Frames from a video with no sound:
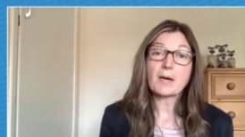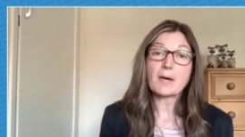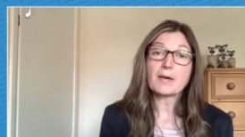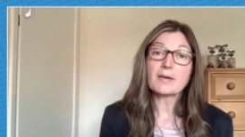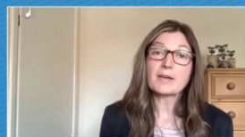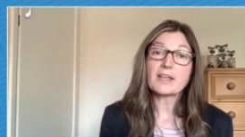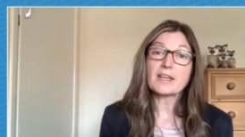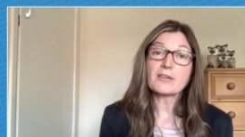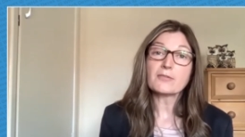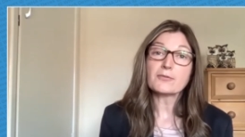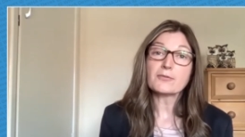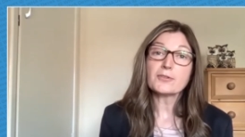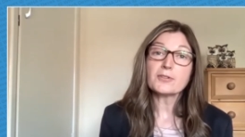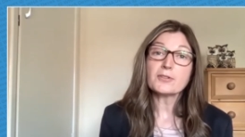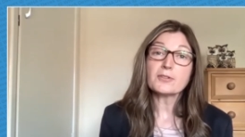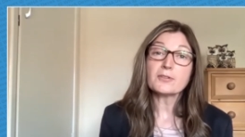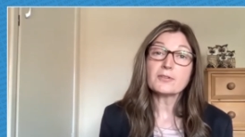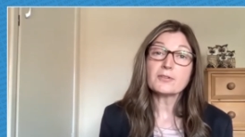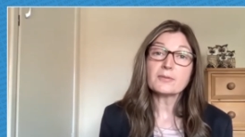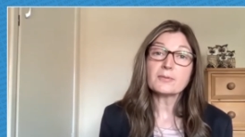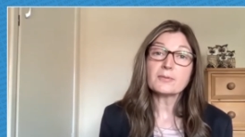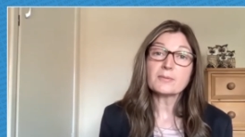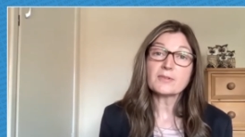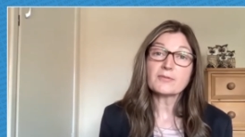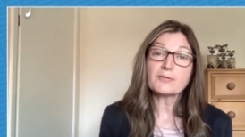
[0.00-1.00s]
if
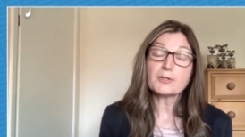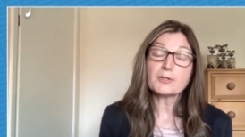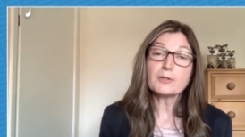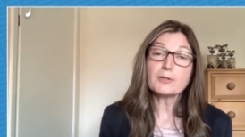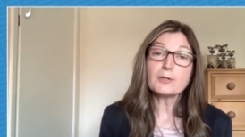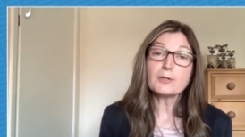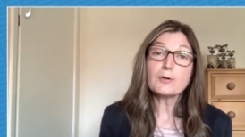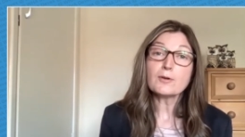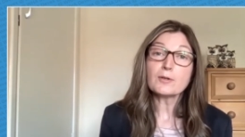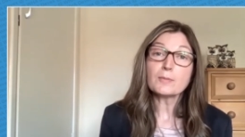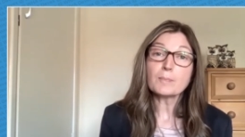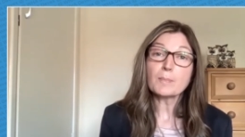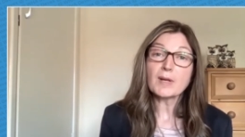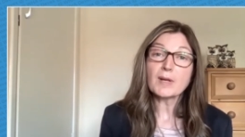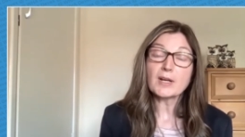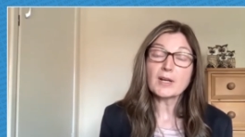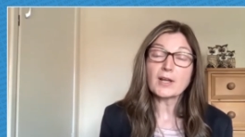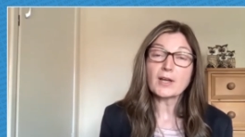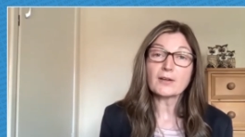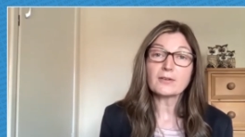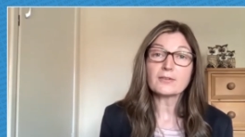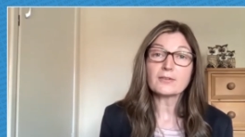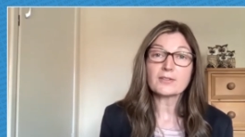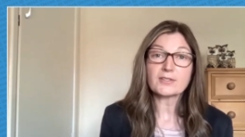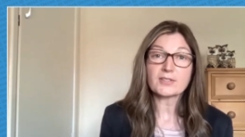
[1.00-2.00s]
you if you look below
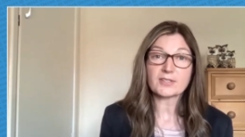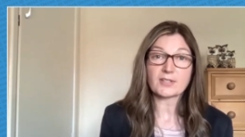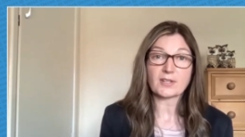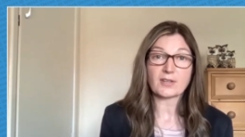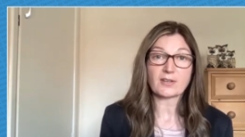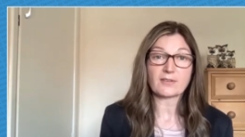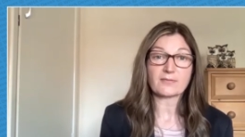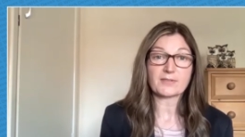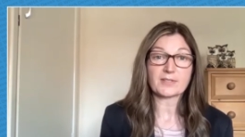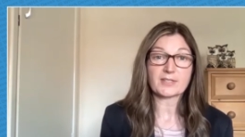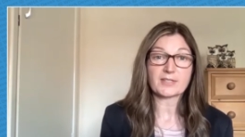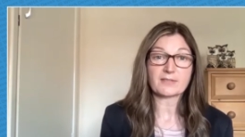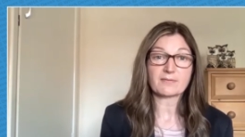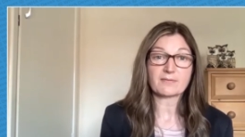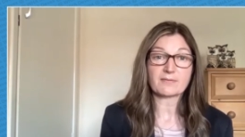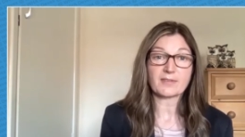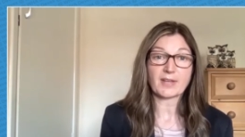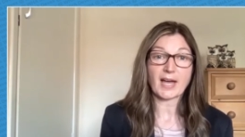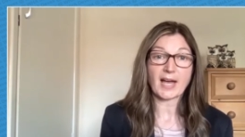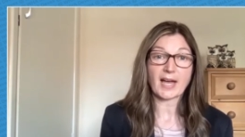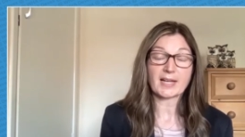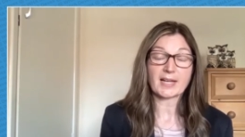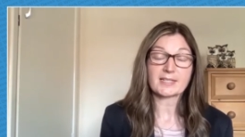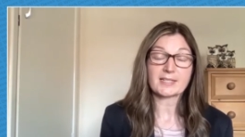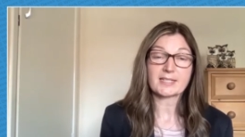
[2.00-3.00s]
the surface of
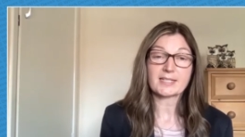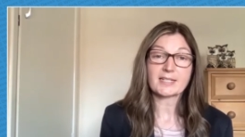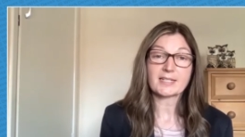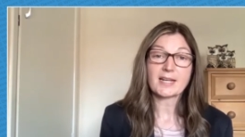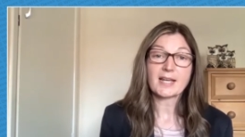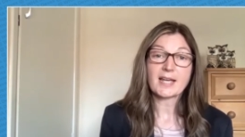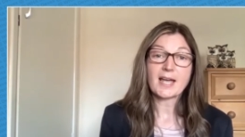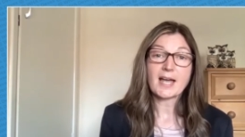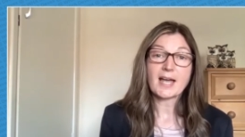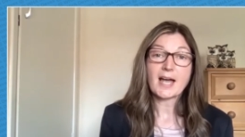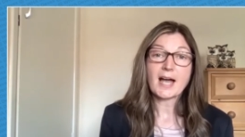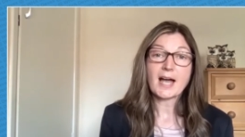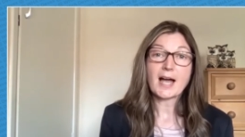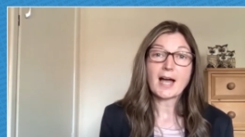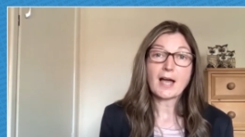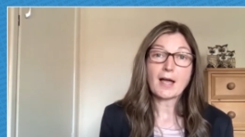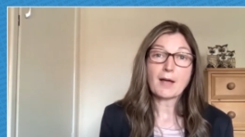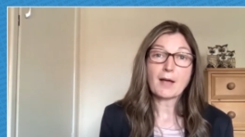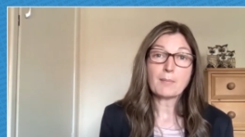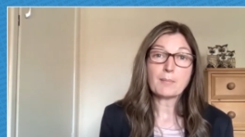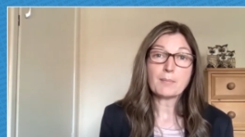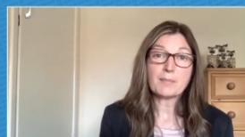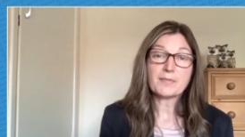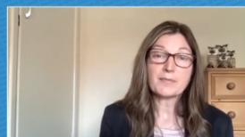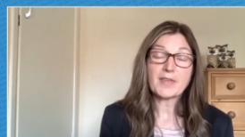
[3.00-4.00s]
that,
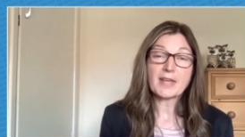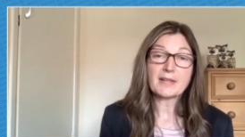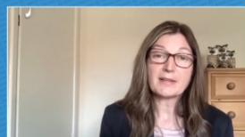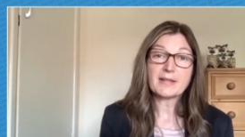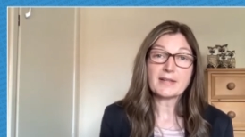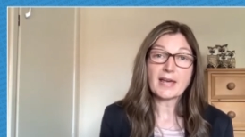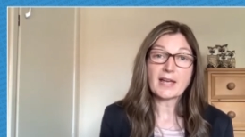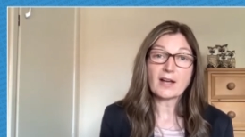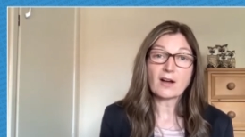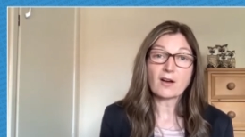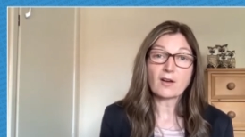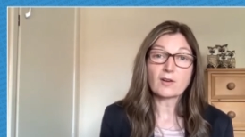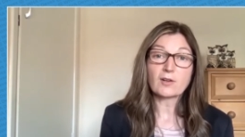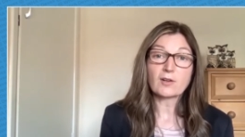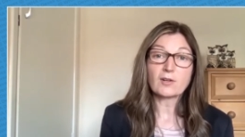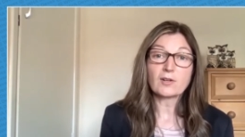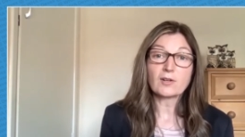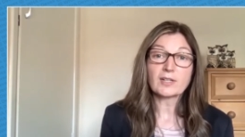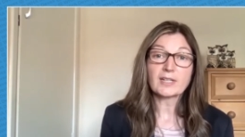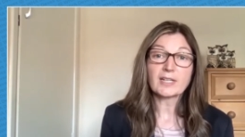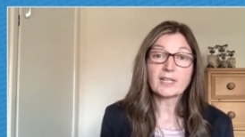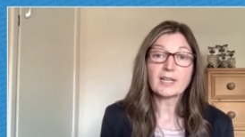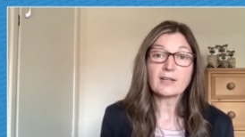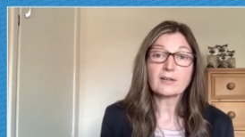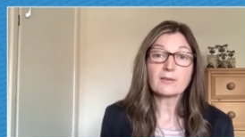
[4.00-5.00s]
um, then they are
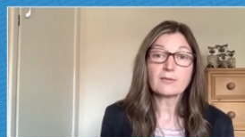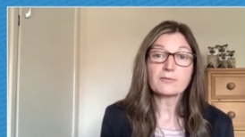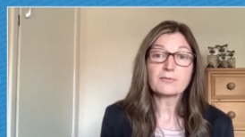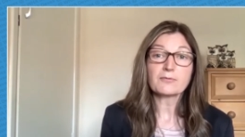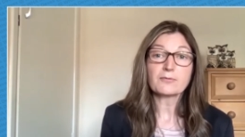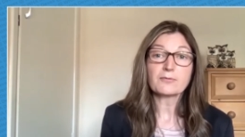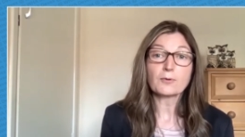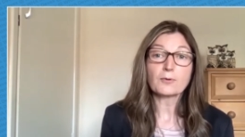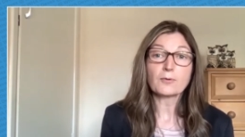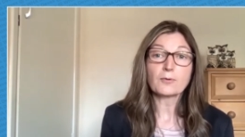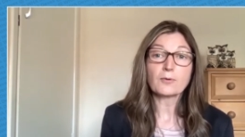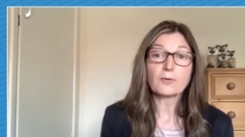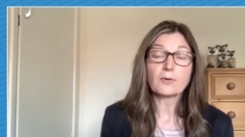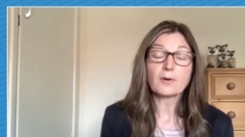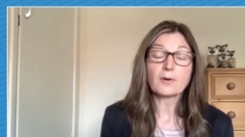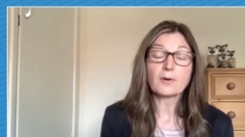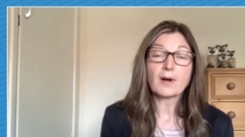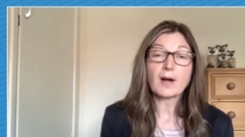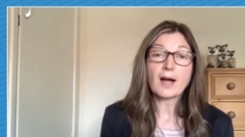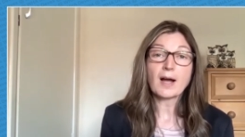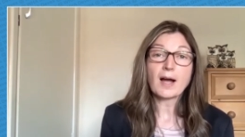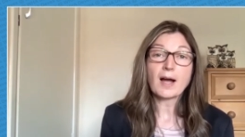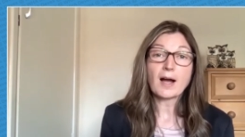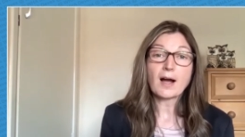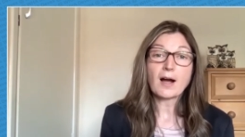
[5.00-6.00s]
looking for
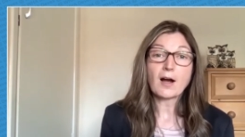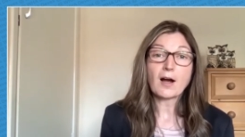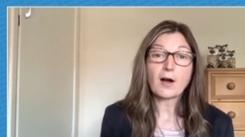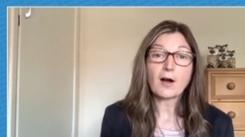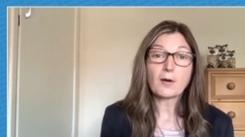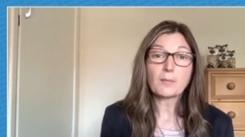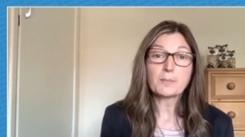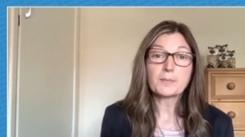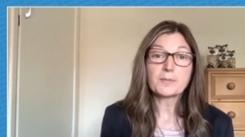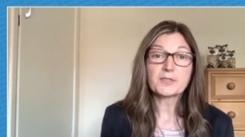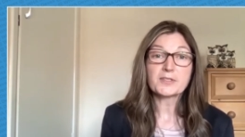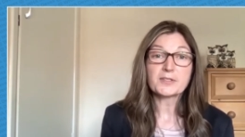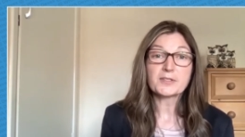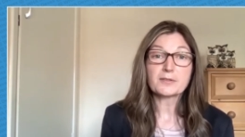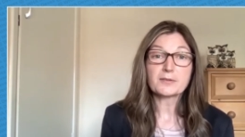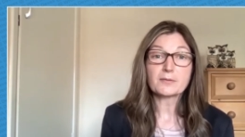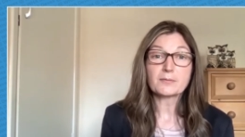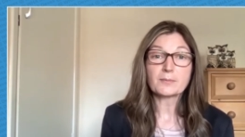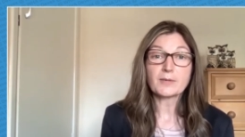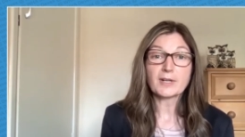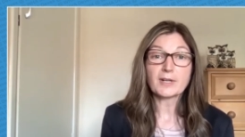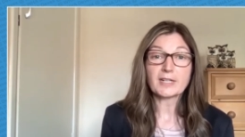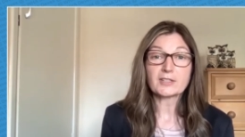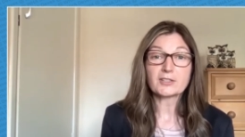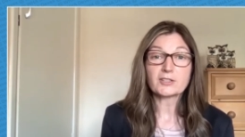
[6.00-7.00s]
hubs
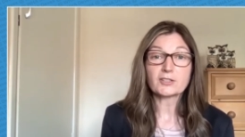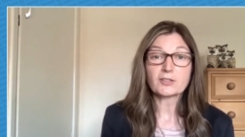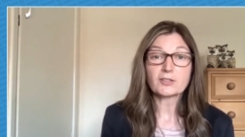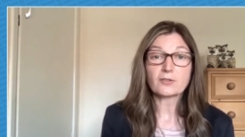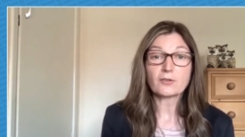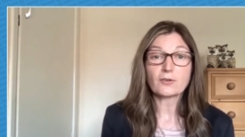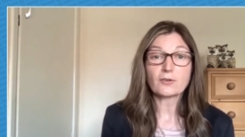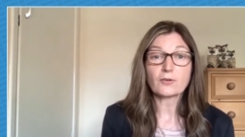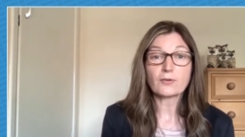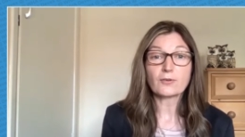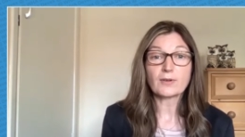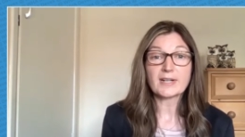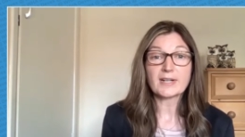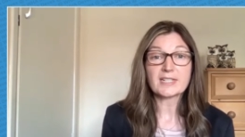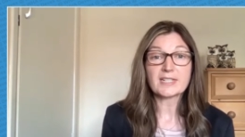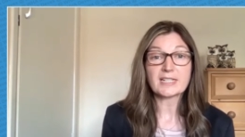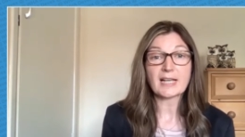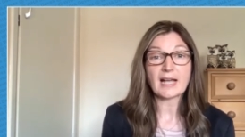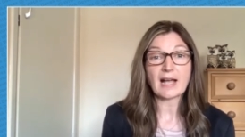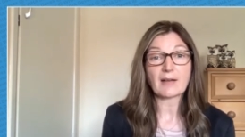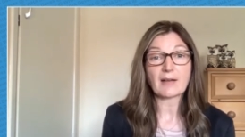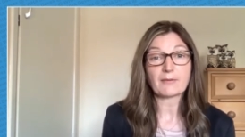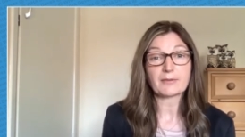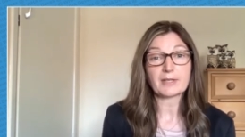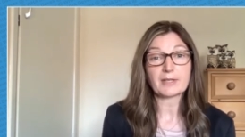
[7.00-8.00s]
which already
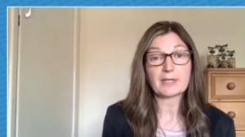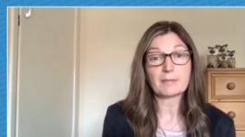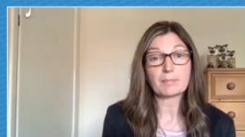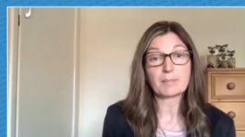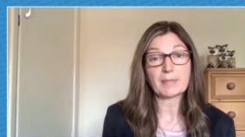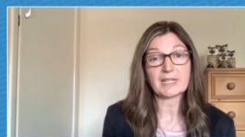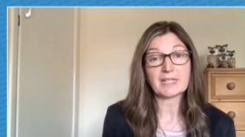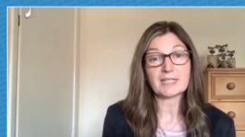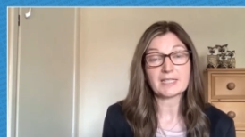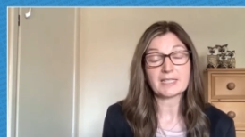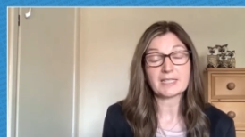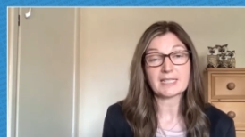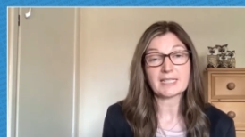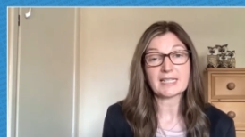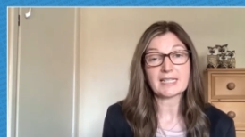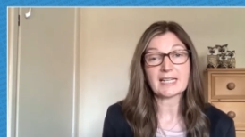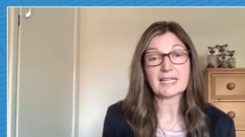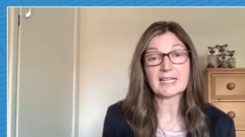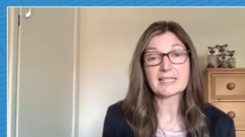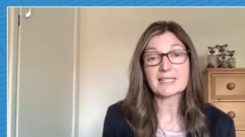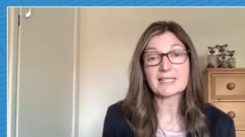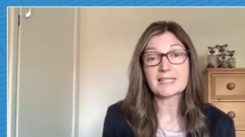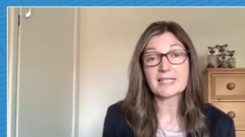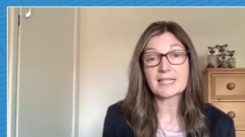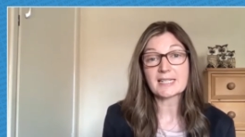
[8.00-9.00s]
have the ability,
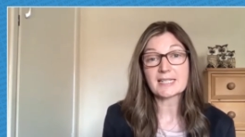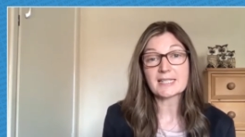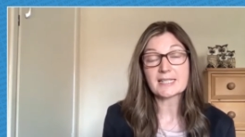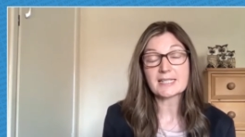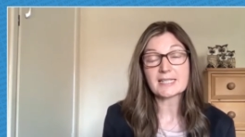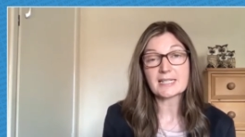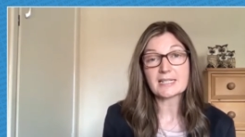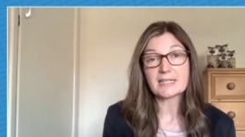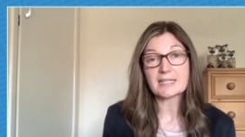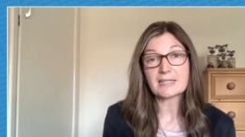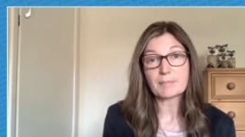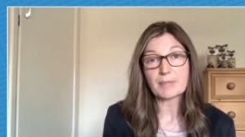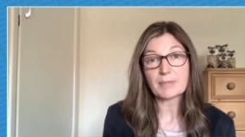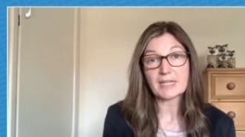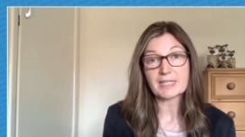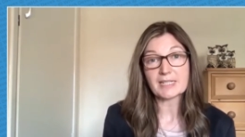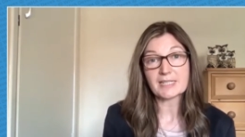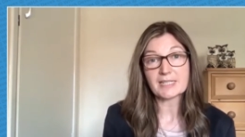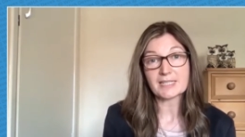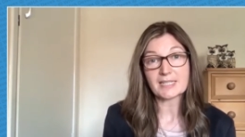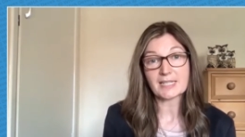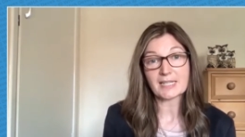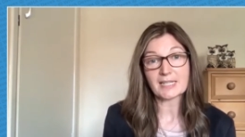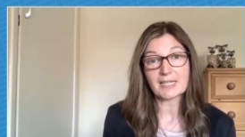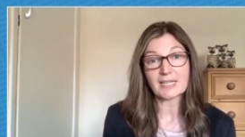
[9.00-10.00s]
existing
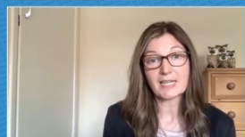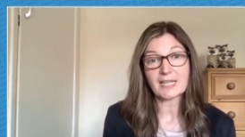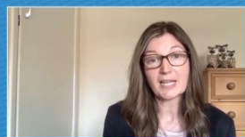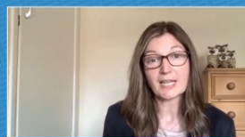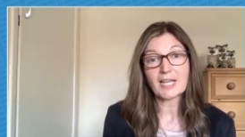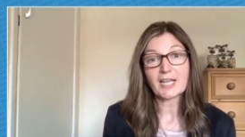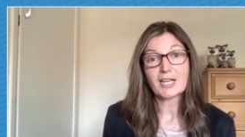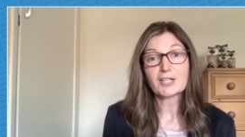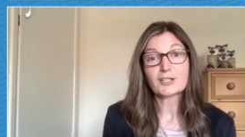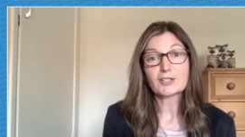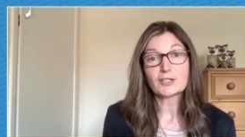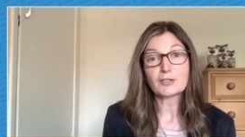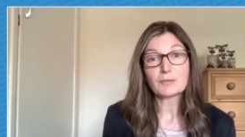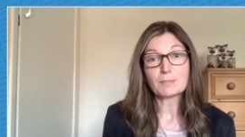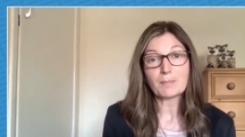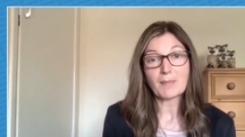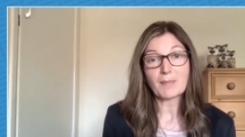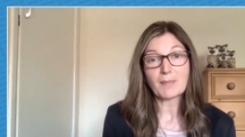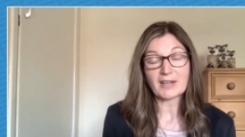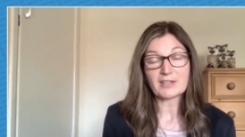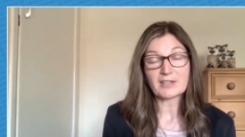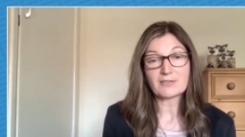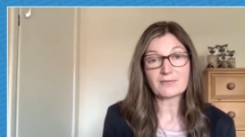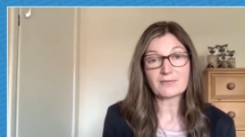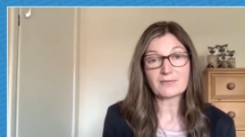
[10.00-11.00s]
ability to
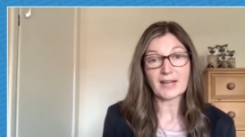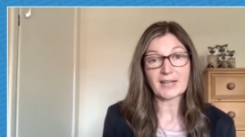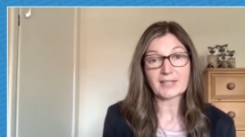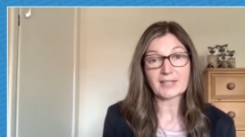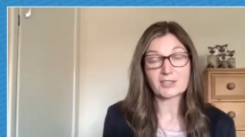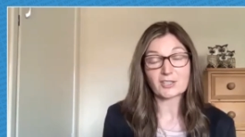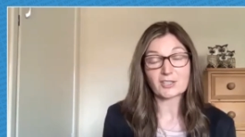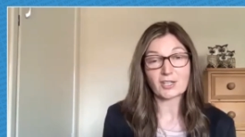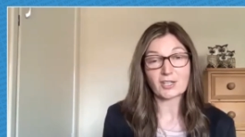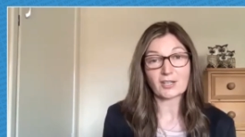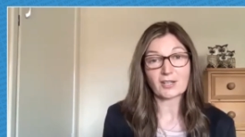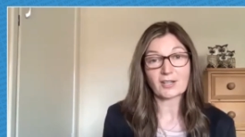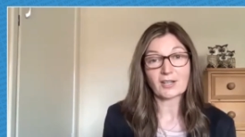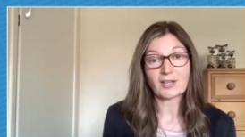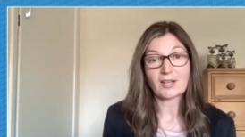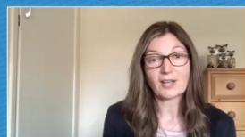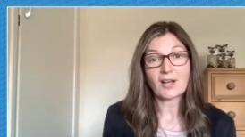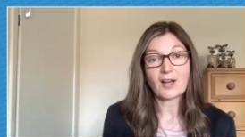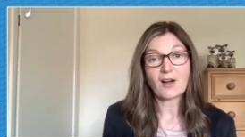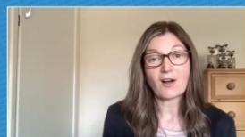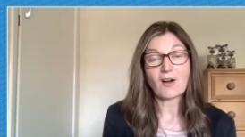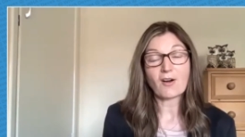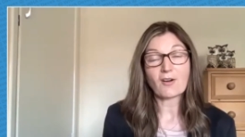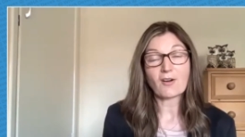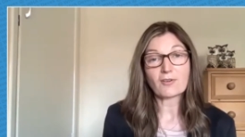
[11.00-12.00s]
manufacture
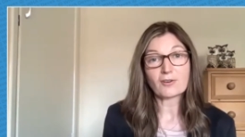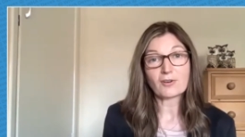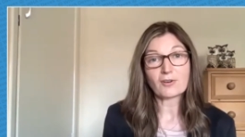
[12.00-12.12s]
on